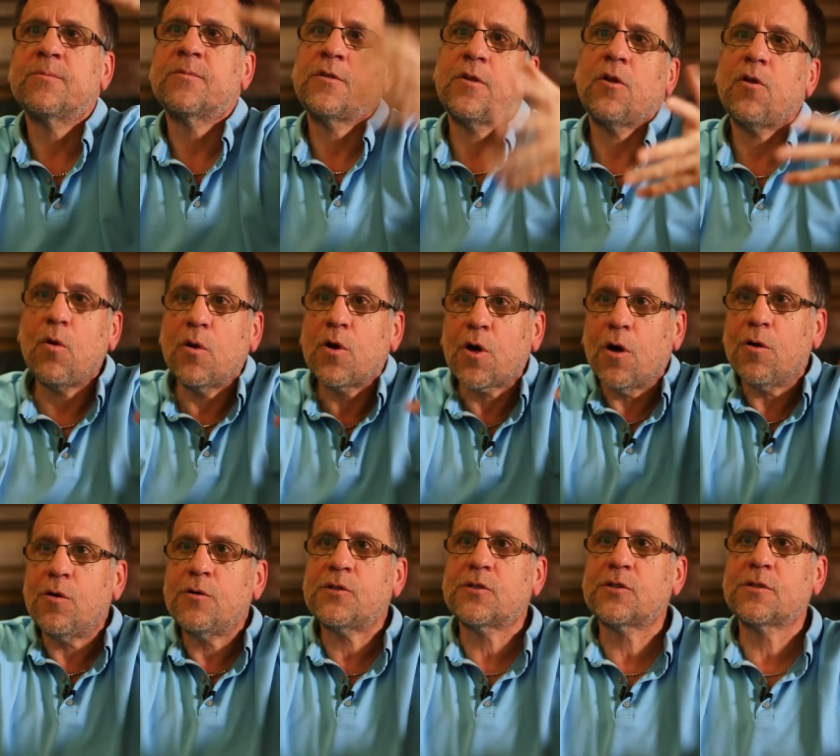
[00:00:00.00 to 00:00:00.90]
the
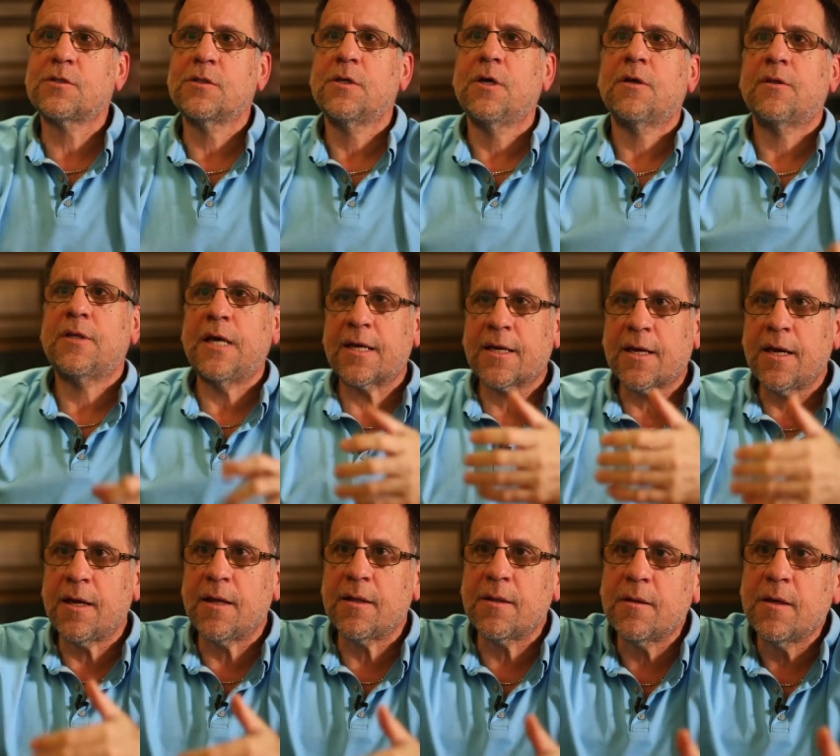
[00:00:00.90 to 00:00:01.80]
logos, that
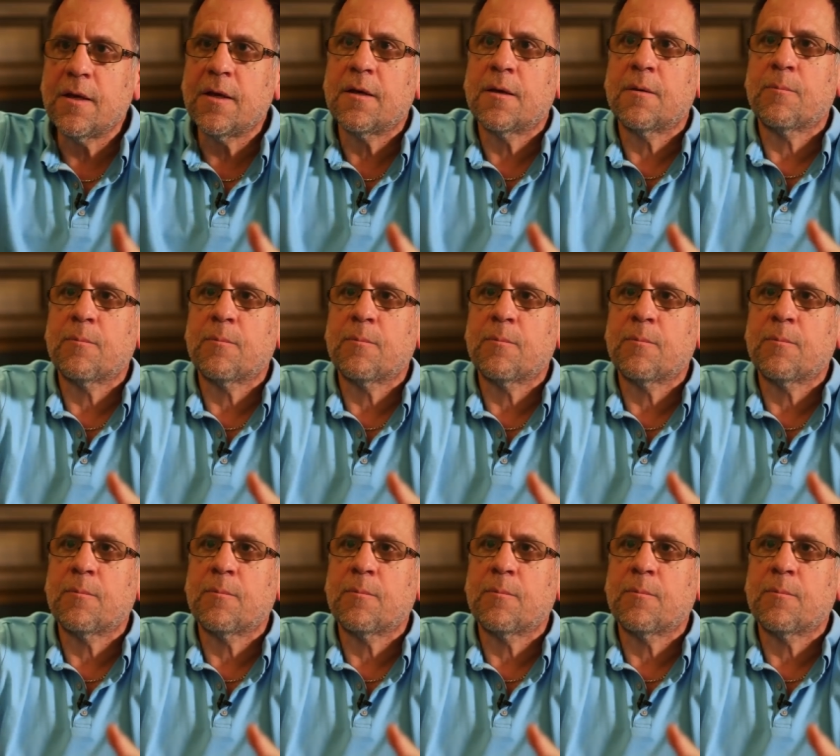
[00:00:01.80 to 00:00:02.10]
can